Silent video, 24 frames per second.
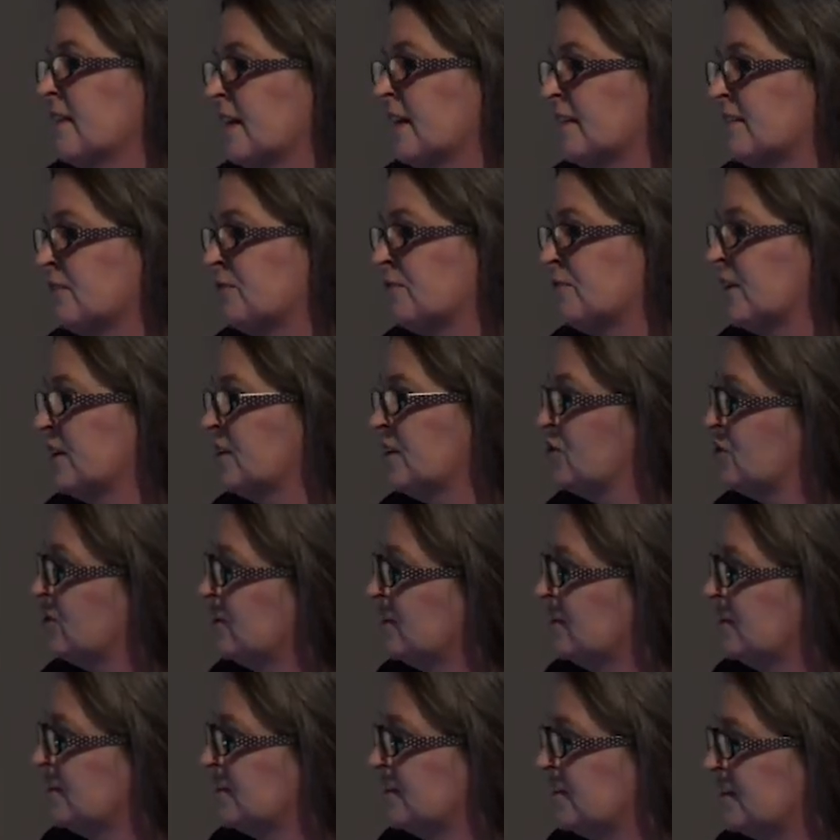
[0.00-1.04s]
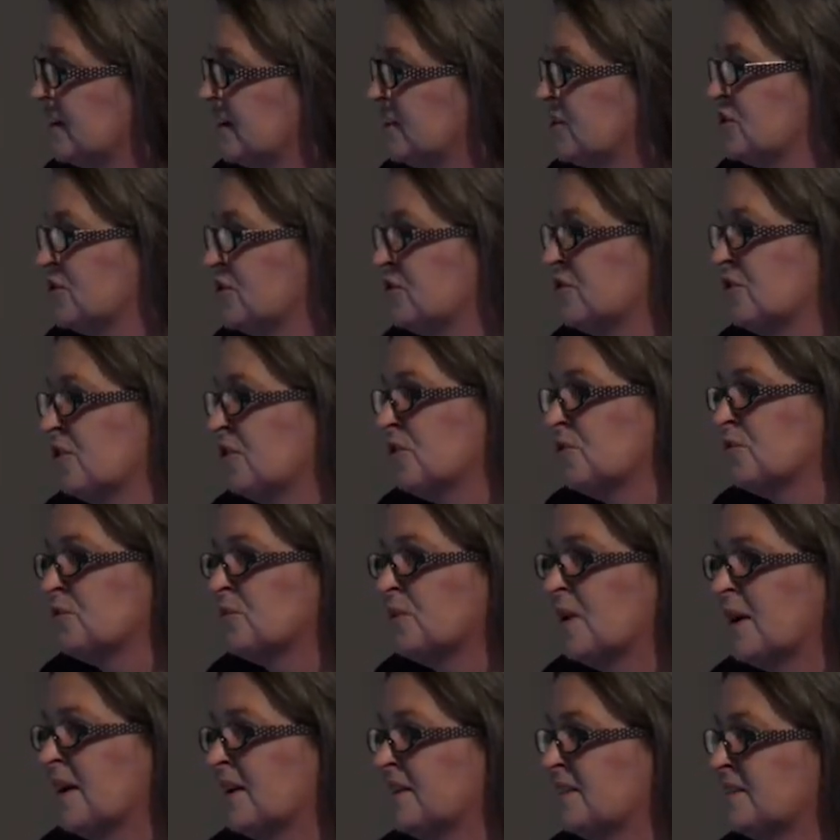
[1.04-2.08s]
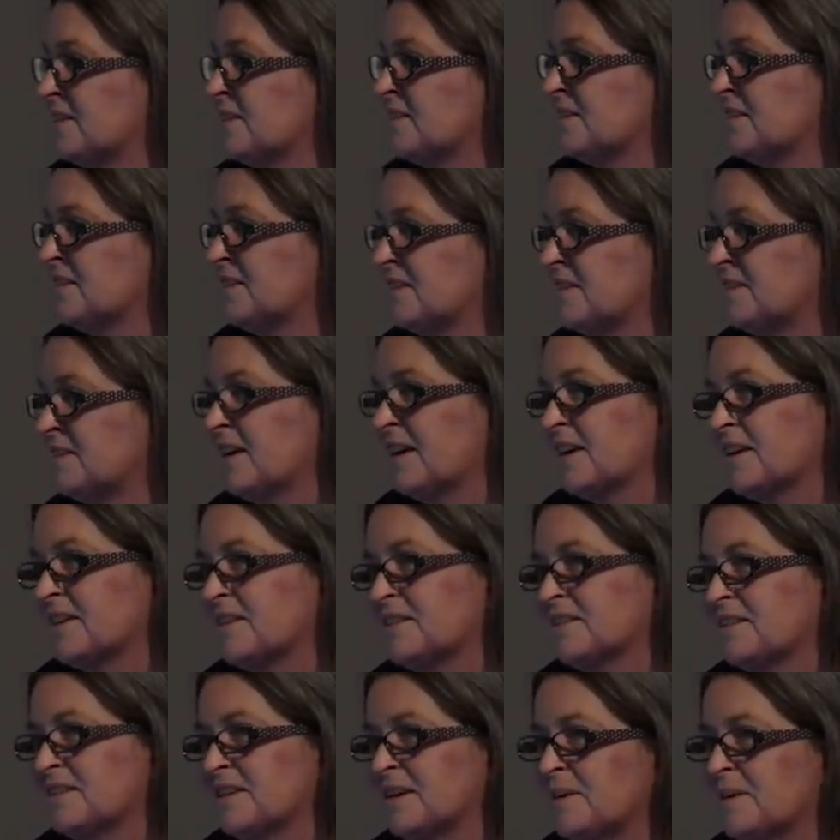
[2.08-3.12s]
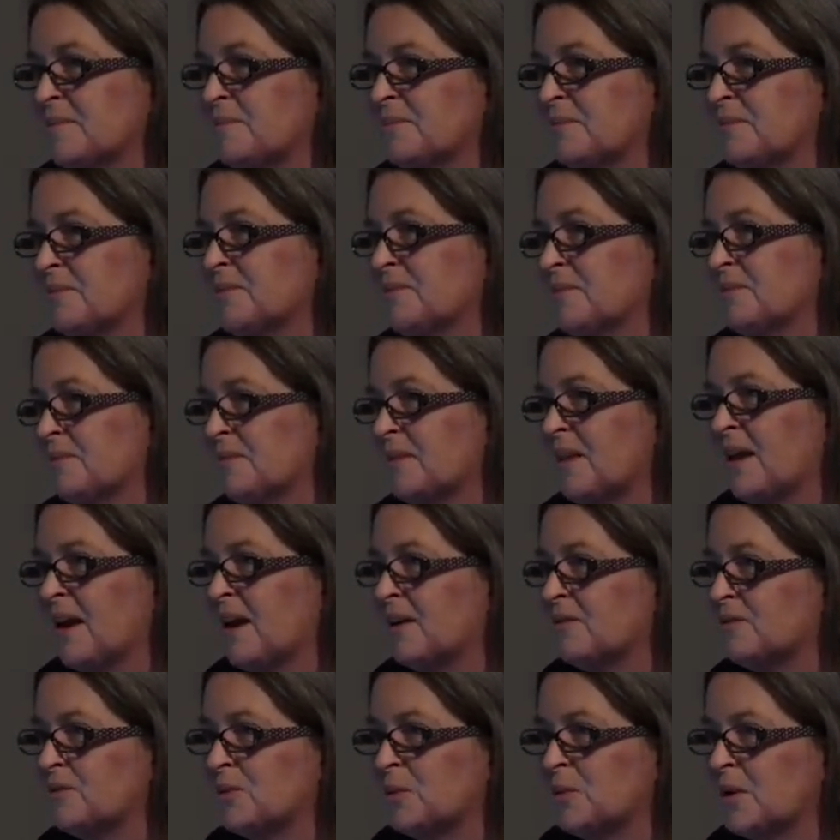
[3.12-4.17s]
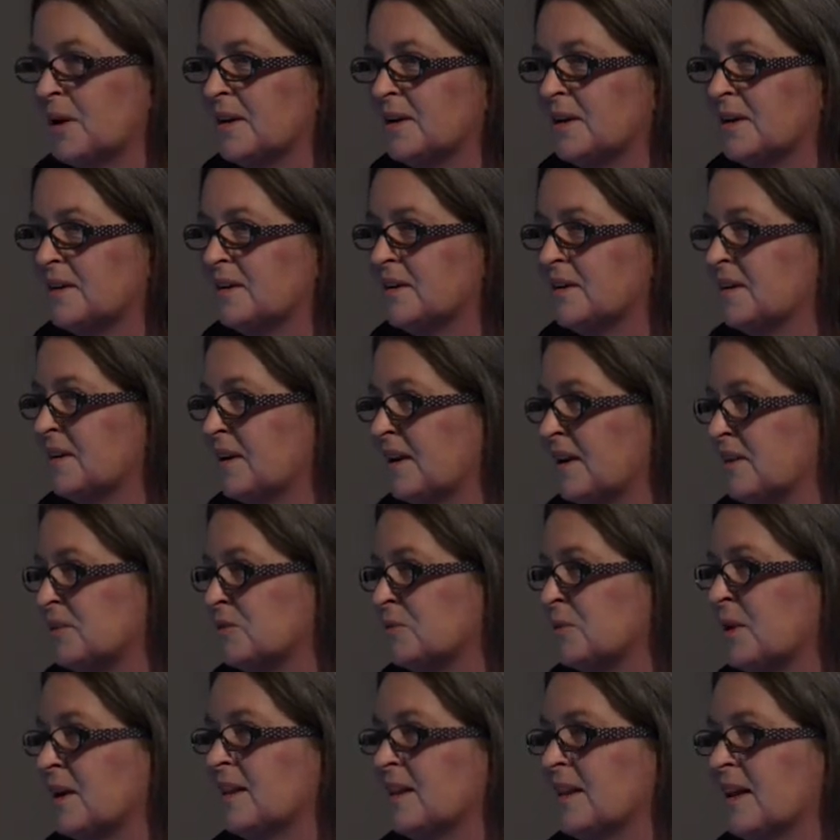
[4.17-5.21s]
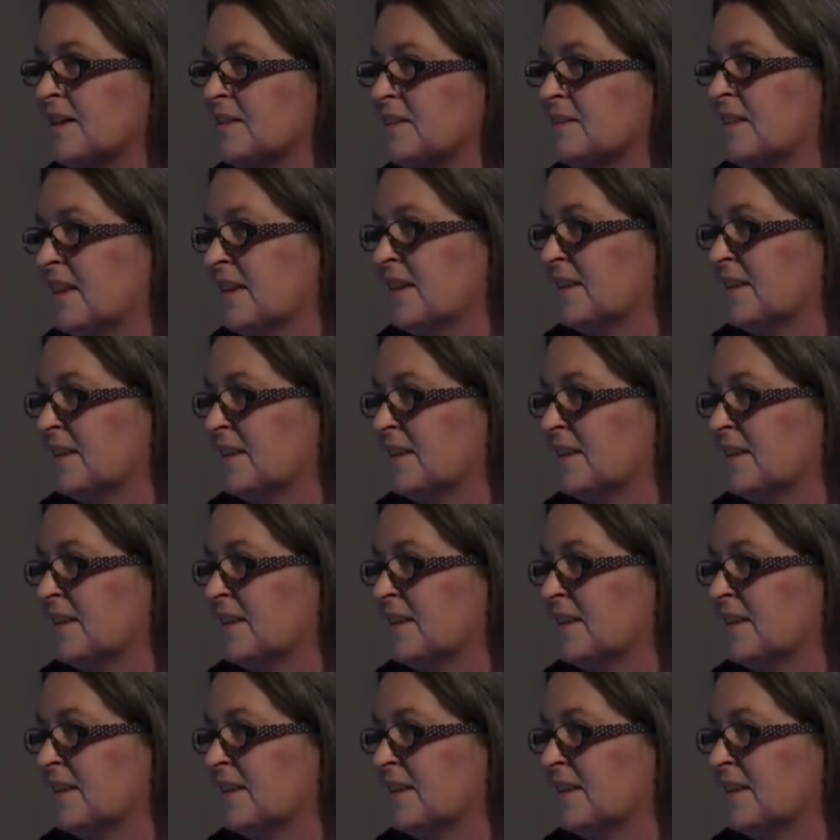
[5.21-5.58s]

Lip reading: that the facial detection software doesn't detect everyone as well as they